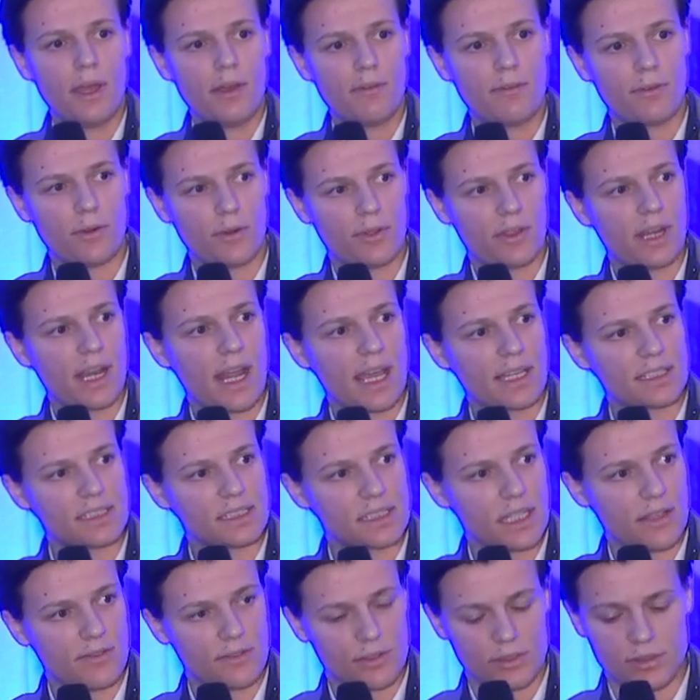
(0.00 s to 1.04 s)
for the next
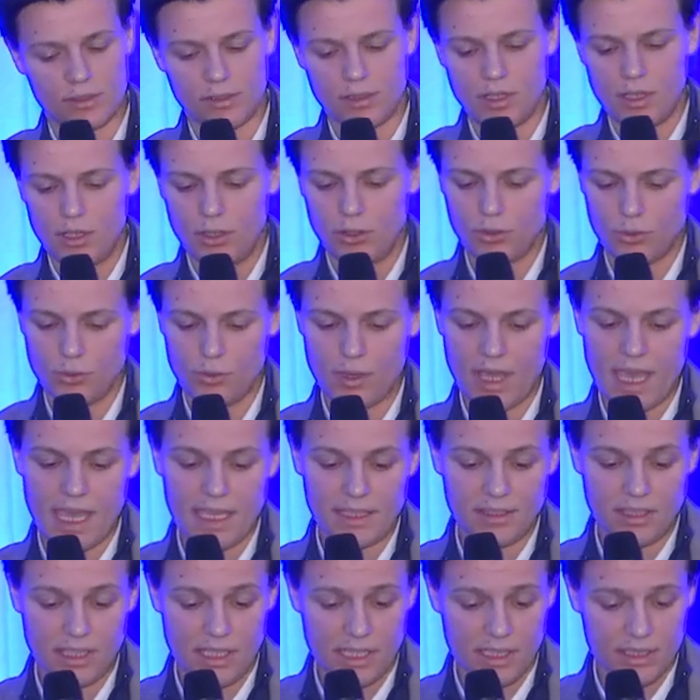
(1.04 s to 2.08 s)
7 to
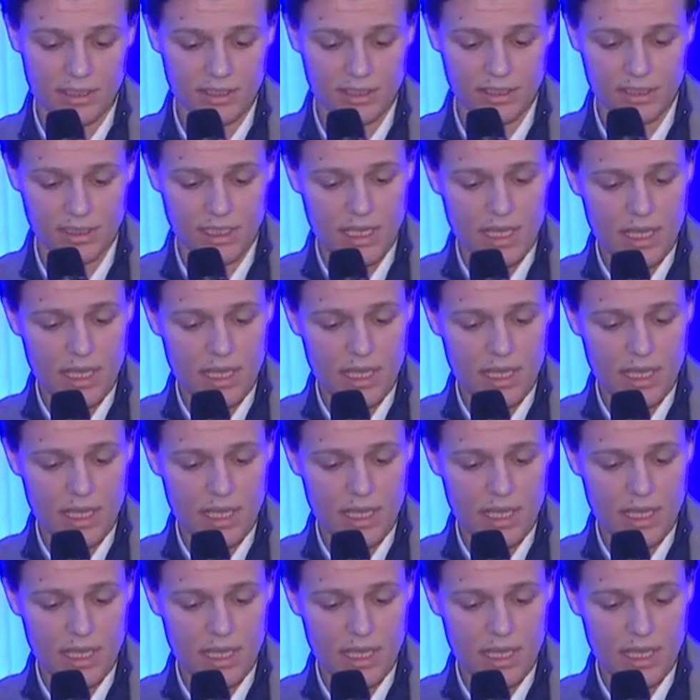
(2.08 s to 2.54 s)
8 years.